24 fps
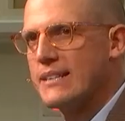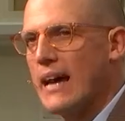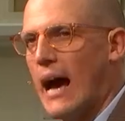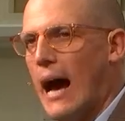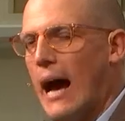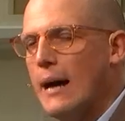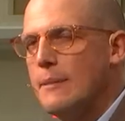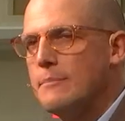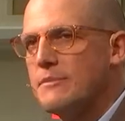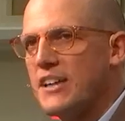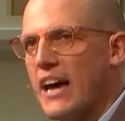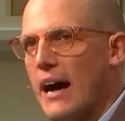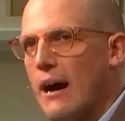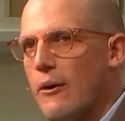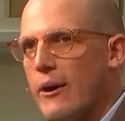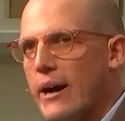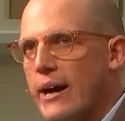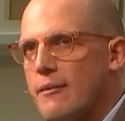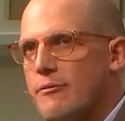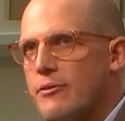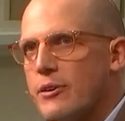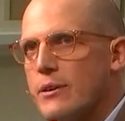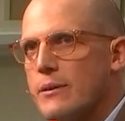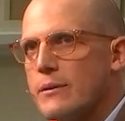times,
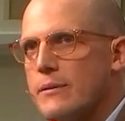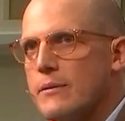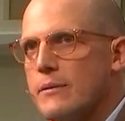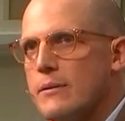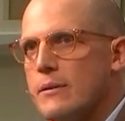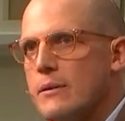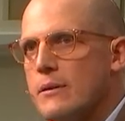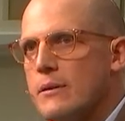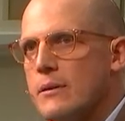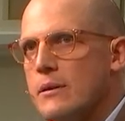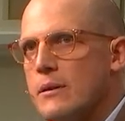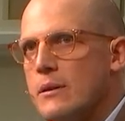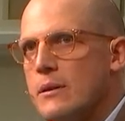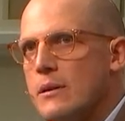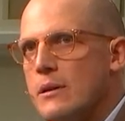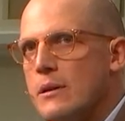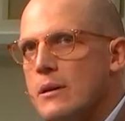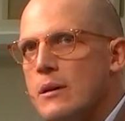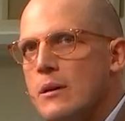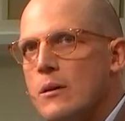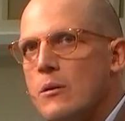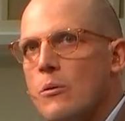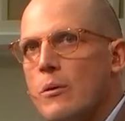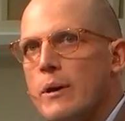however,
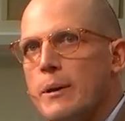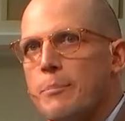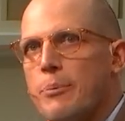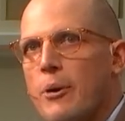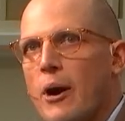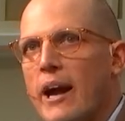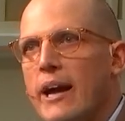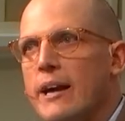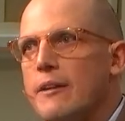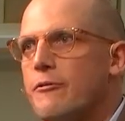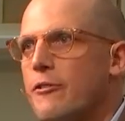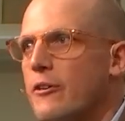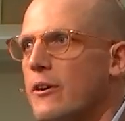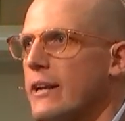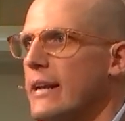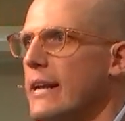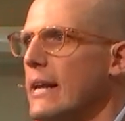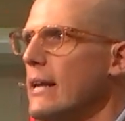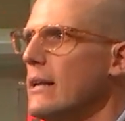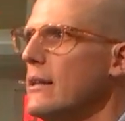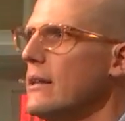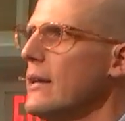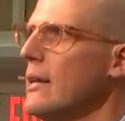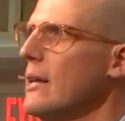we pray for
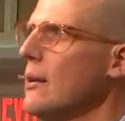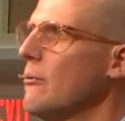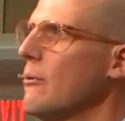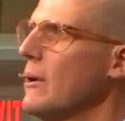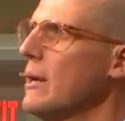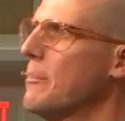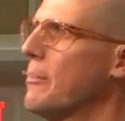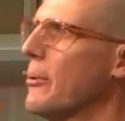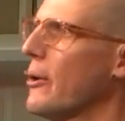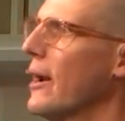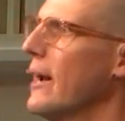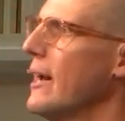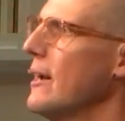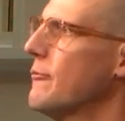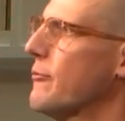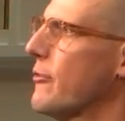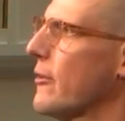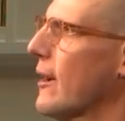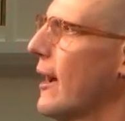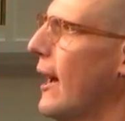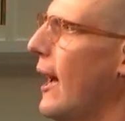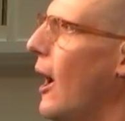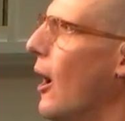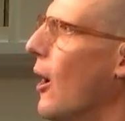healing and we pray
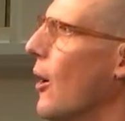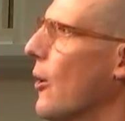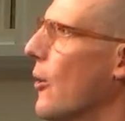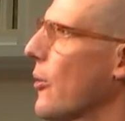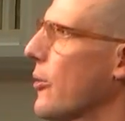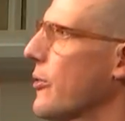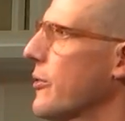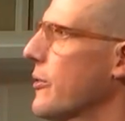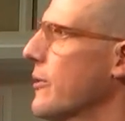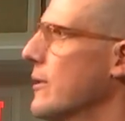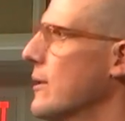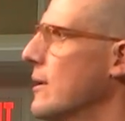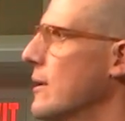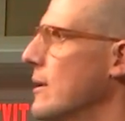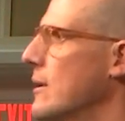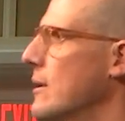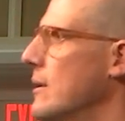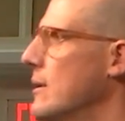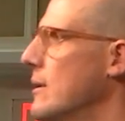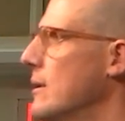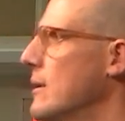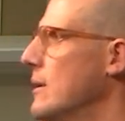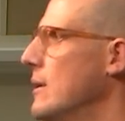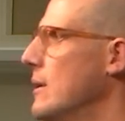for health,
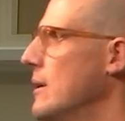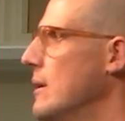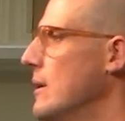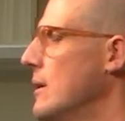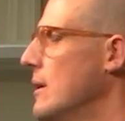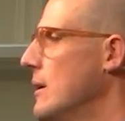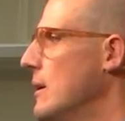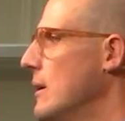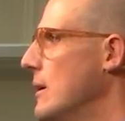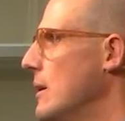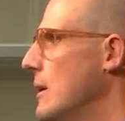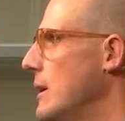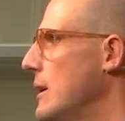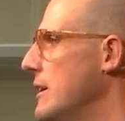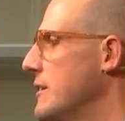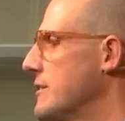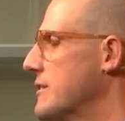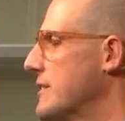and it